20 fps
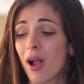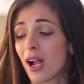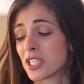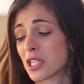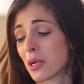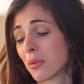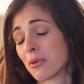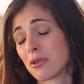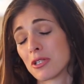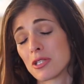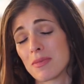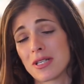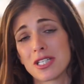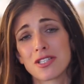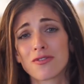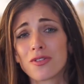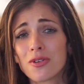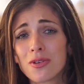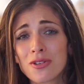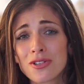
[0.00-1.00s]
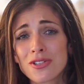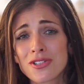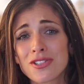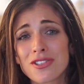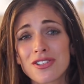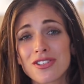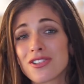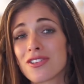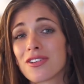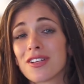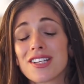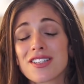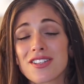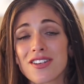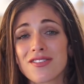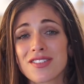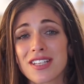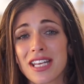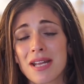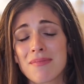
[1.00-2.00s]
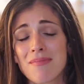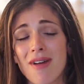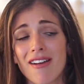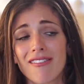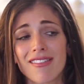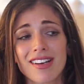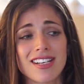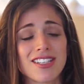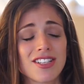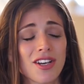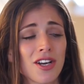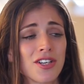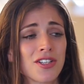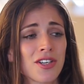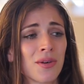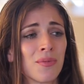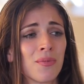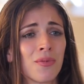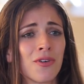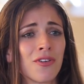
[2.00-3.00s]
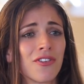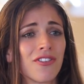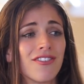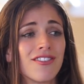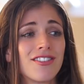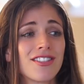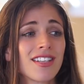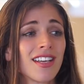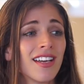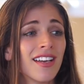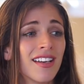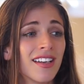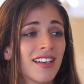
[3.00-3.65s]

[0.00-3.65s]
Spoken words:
I don't want to be divorced 2 years after getting married. I don't want